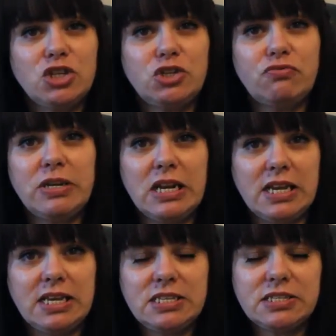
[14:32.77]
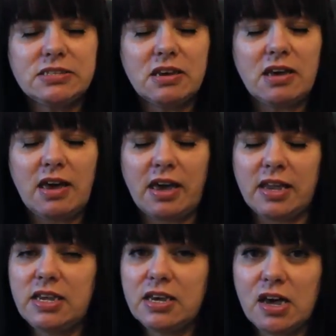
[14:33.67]
to release
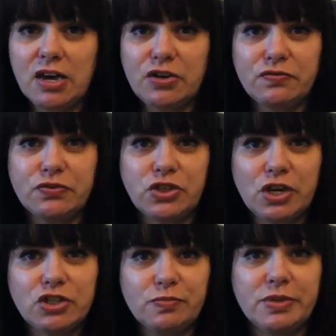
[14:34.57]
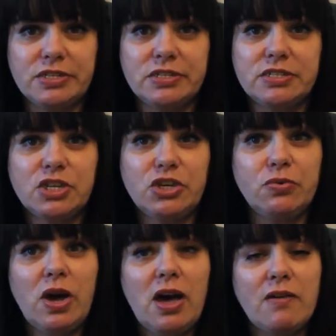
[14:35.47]
any kind of judgment
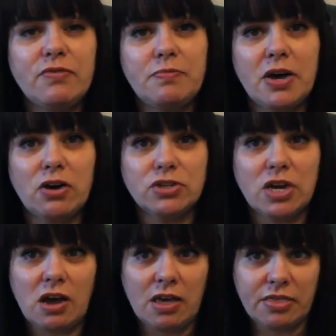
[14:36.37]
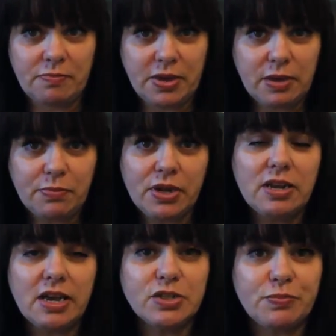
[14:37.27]
you have about other
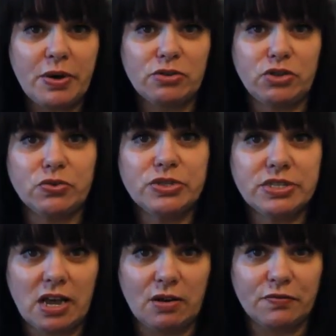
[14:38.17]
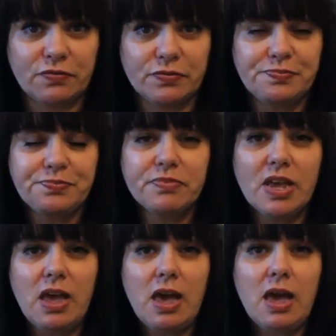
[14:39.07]
people and about yourself.
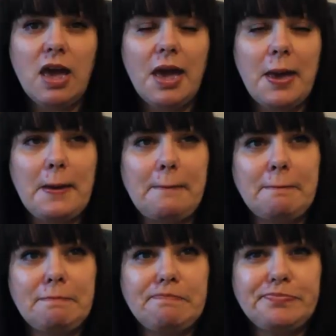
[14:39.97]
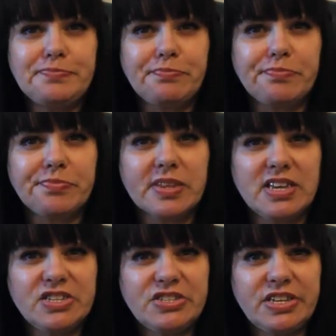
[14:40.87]

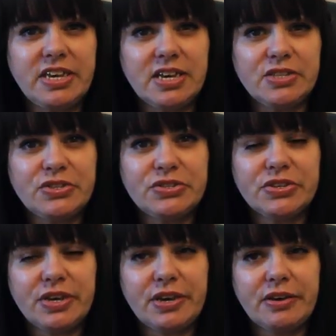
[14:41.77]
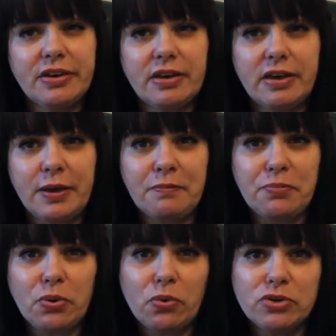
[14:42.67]
You see, it's
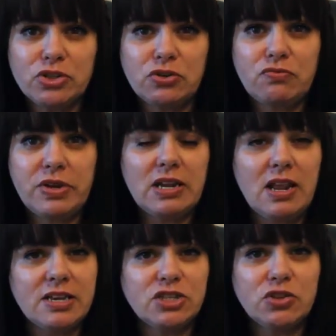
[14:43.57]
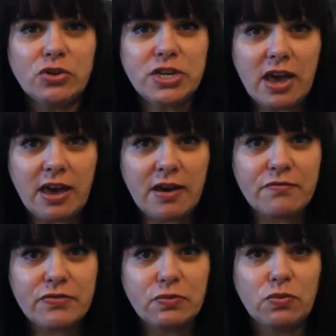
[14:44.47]
important to realize not
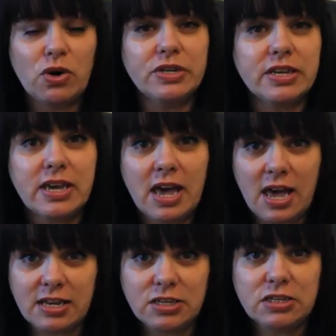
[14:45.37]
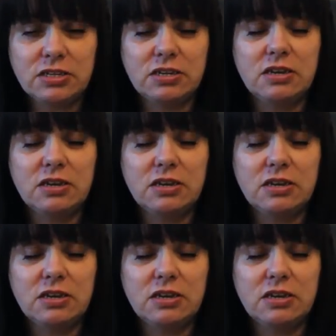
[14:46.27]
everyone can,